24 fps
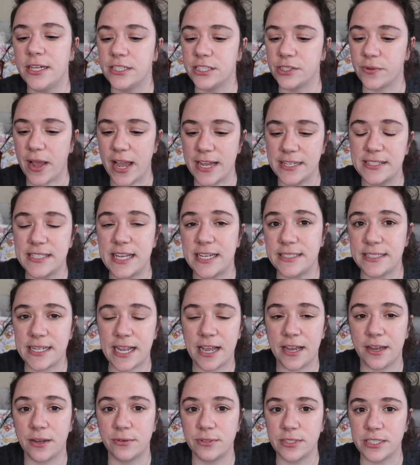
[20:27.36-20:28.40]
So I sent
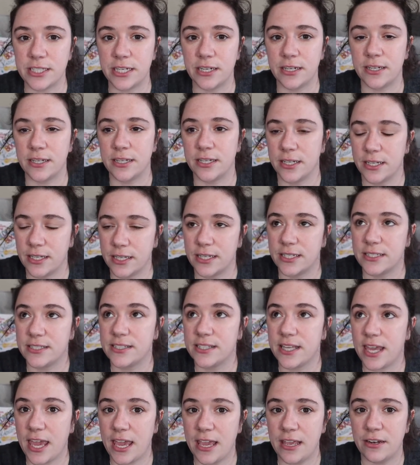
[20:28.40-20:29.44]
out uh, a
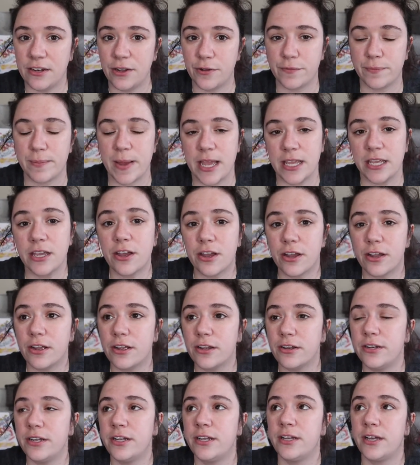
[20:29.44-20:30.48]
skein of my
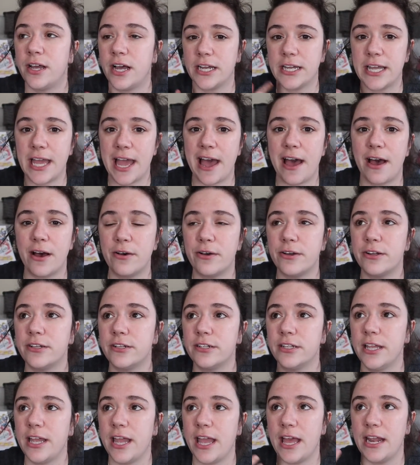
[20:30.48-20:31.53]
yarn, a
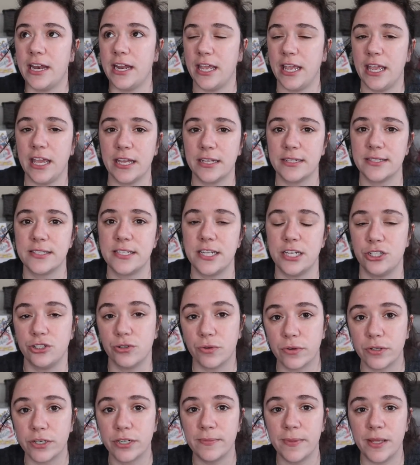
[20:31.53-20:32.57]
cowl, and a hand
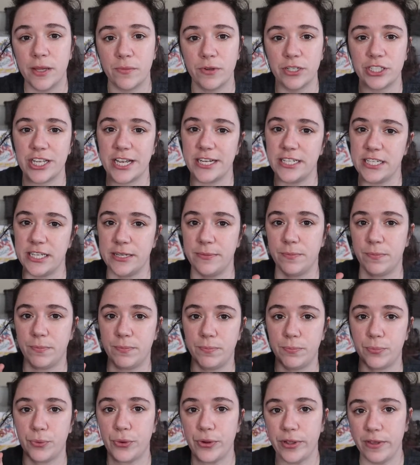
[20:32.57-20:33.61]
stitch ornament, which I did
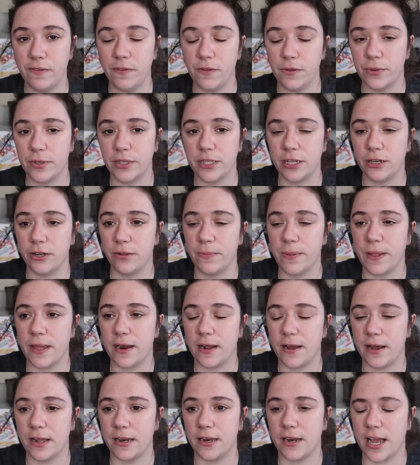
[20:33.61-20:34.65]
preview a little
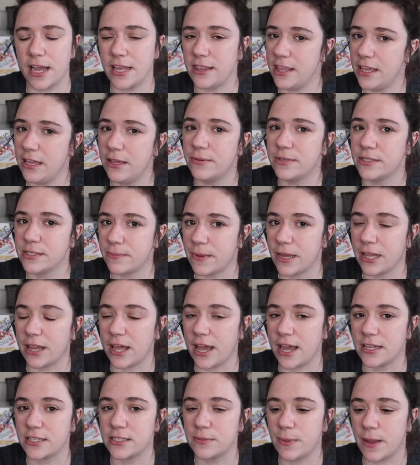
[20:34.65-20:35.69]
bit on, I think it was my
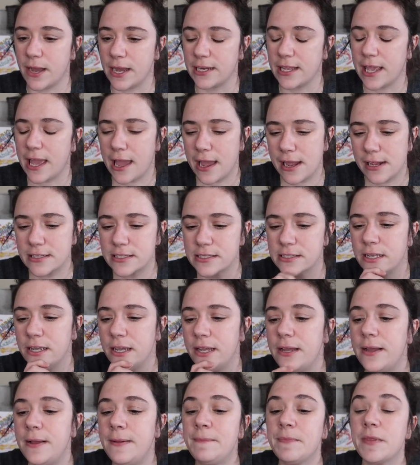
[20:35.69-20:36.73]
last podcast.
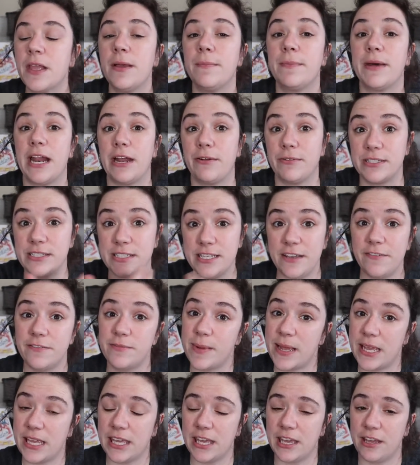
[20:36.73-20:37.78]
But I received
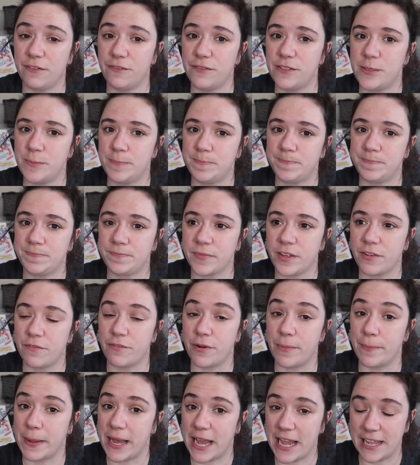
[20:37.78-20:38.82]
my gift
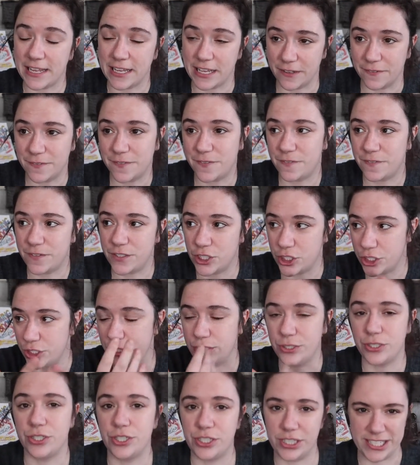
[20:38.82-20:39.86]
from my
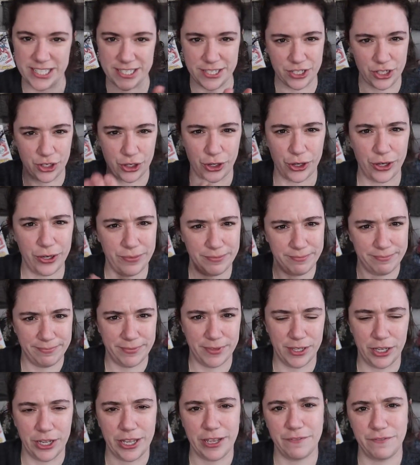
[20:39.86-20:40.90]
gifter,
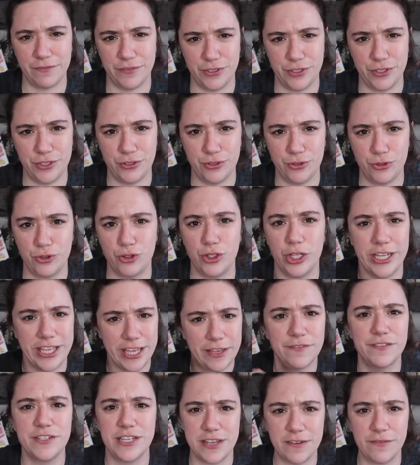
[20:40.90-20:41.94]
the gift, the
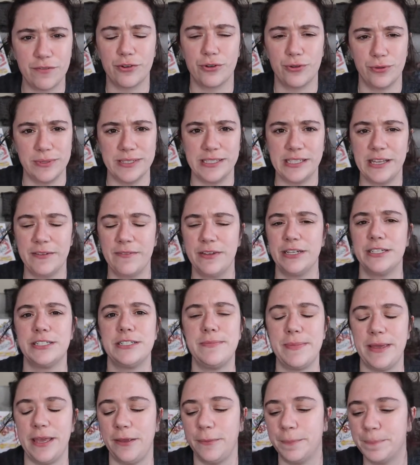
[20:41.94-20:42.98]
gift giver who was giving
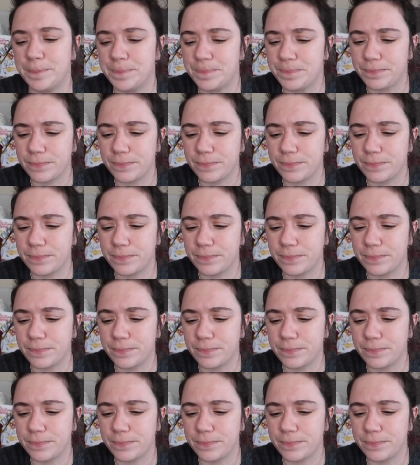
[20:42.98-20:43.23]
to me.